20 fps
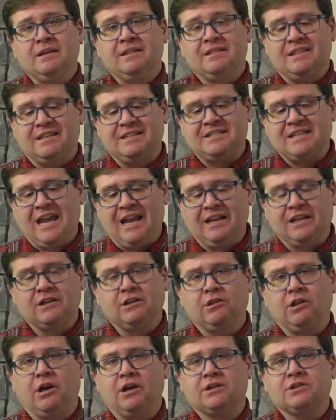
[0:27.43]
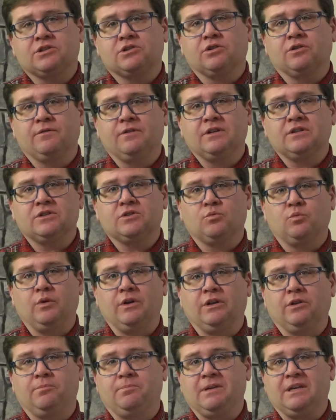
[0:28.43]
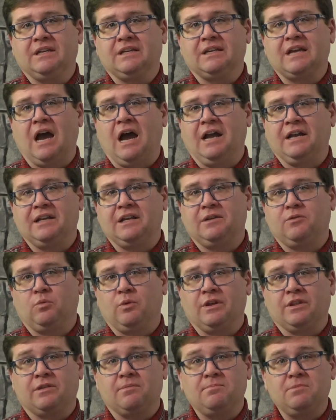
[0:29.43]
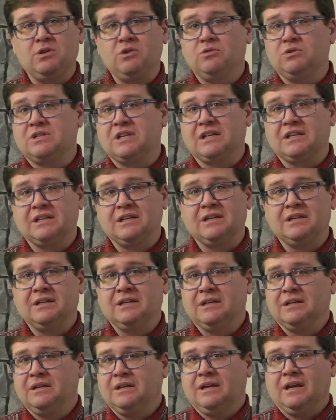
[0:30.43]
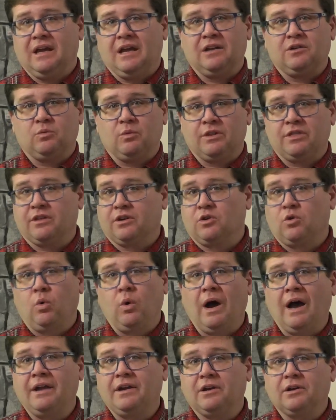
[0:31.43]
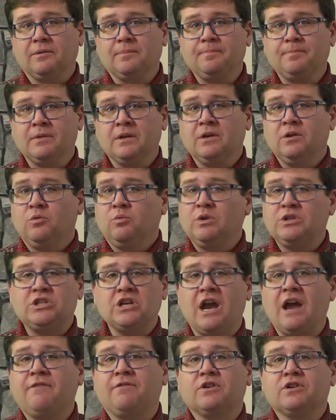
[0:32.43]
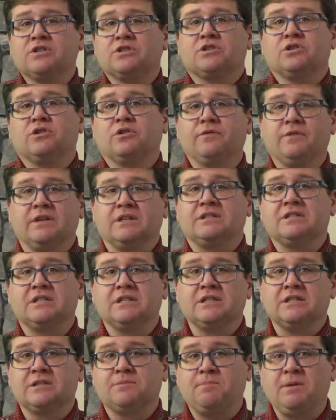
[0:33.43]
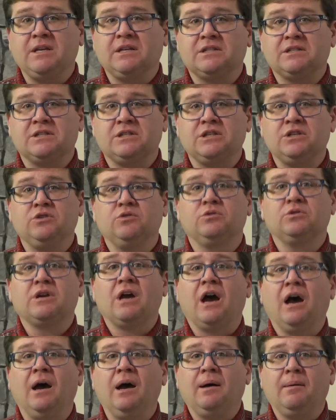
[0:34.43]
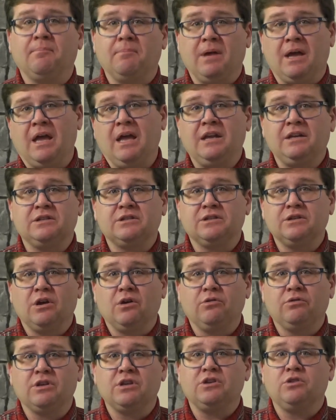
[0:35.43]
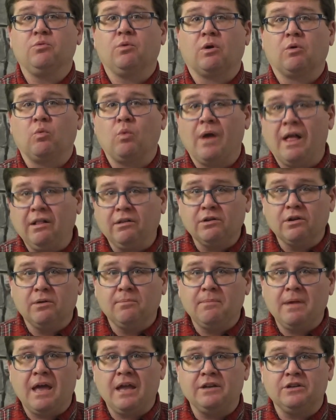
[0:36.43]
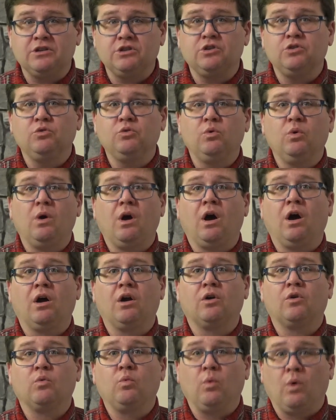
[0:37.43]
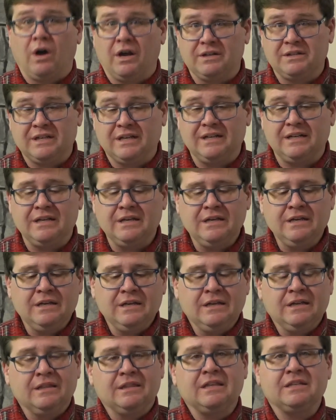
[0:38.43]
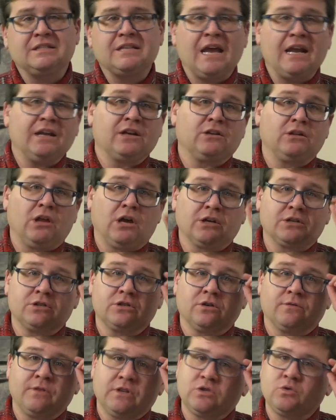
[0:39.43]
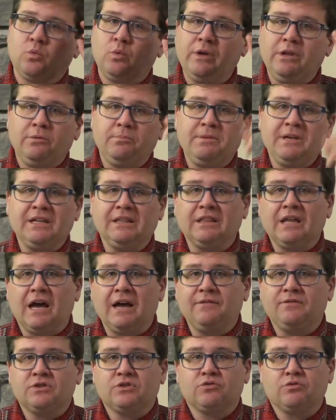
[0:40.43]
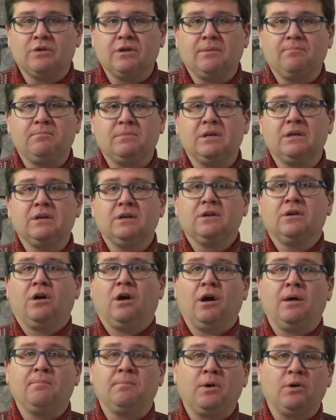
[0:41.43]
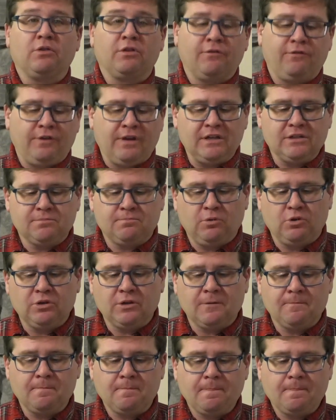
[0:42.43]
The 10 o'clock service will be guided with music and with the choir. Whichever service speaks to you, come and know that you are welcome and you are wanted. The 10 o'clock service will be live streamed on both Facebook